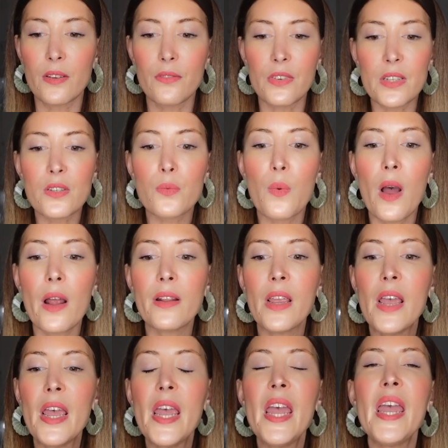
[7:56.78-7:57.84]
in this
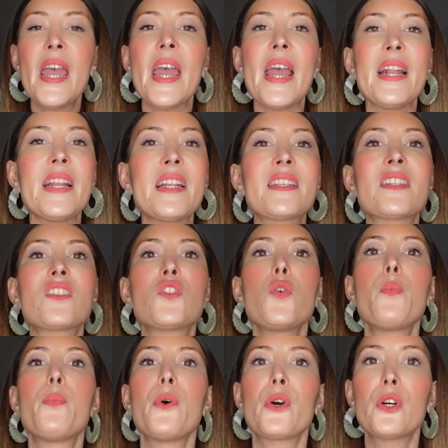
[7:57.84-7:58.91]
one. And it's
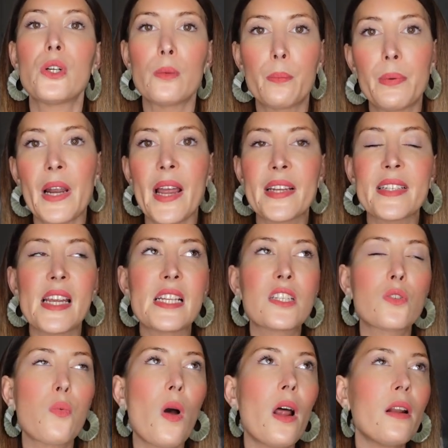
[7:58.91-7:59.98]
super complex.
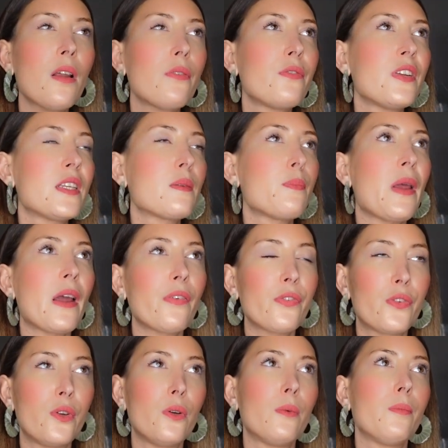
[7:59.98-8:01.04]
It's one of these
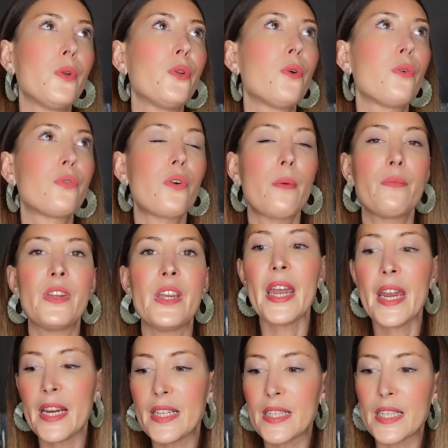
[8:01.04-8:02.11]
perfumes, you know, from
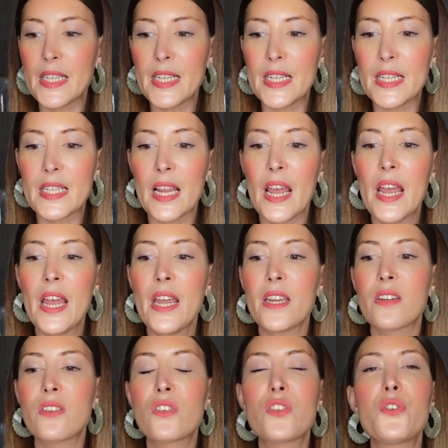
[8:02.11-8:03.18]
80s,
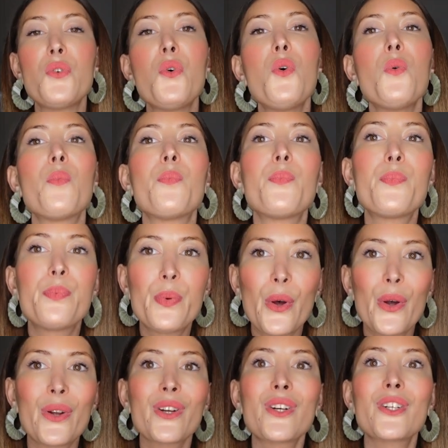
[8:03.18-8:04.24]

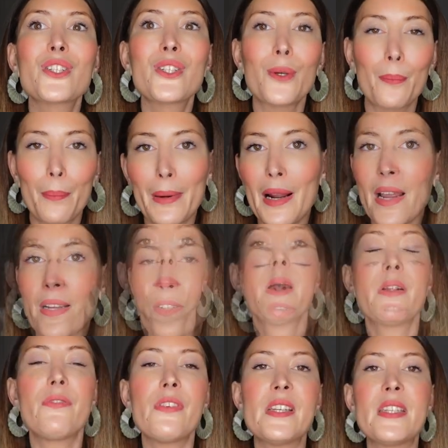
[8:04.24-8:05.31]
super complex.
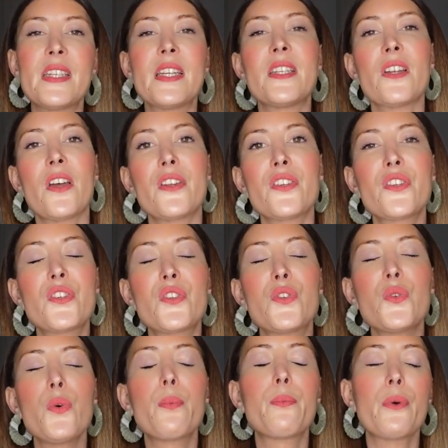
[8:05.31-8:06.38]
But this is a
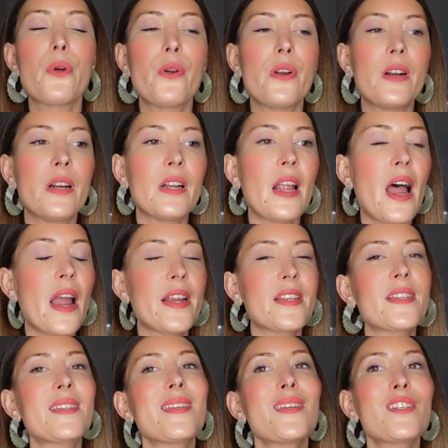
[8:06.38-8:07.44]
super
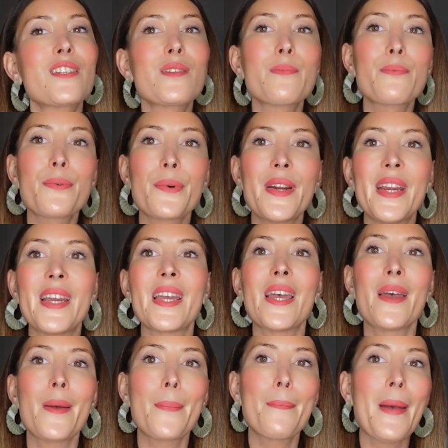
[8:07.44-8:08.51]
nice
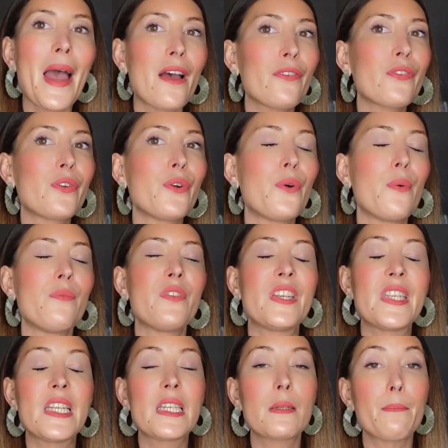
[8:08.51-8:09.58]
spring perfume.
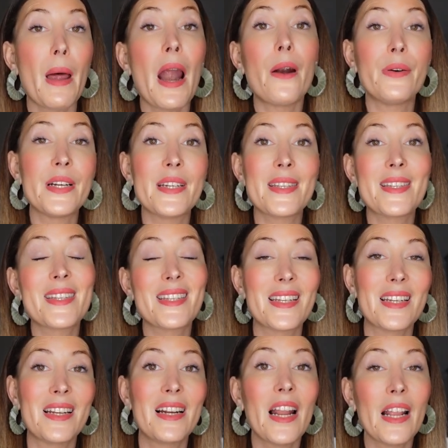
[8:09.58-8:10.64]
This is
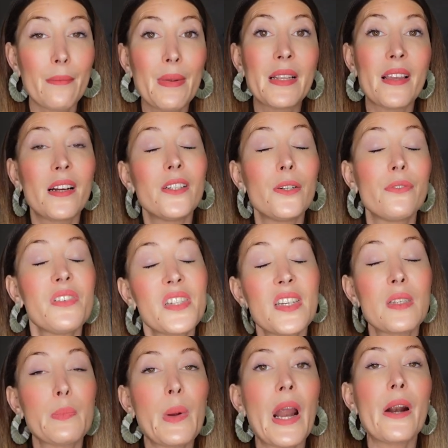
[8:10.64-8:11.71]
Paris. Let me tell you, this
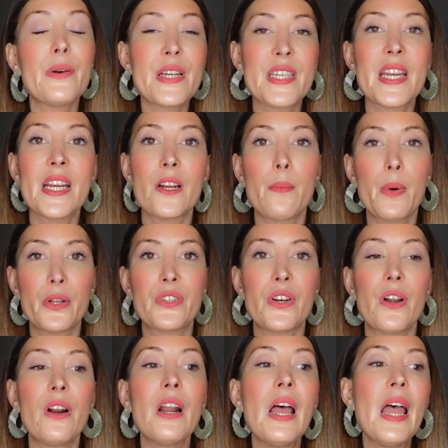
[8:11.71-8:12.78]
is Paris in a
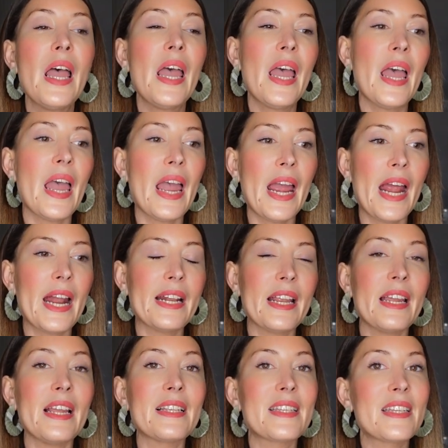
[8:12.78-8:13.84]
bottle. And
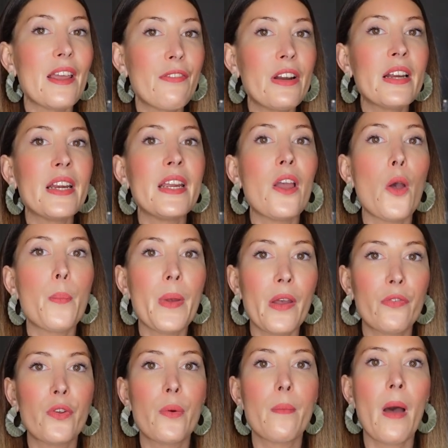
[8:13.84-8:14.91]
it's definitely a
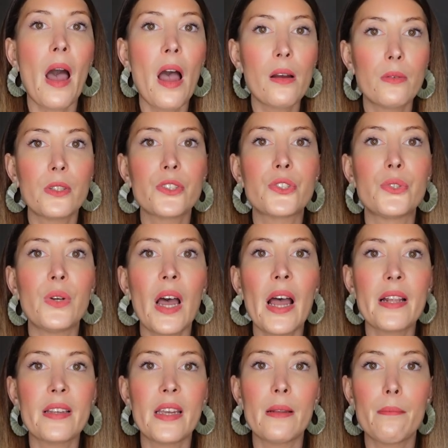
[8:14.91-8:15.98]
perfume I want to
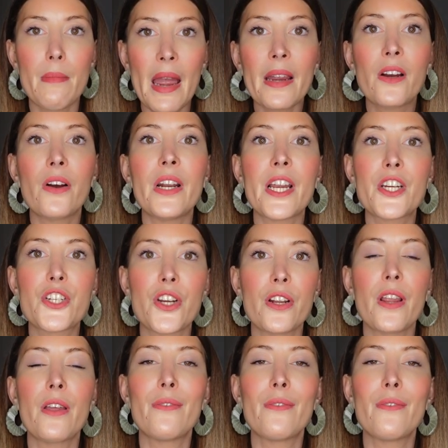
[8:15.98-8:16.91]
add in my collection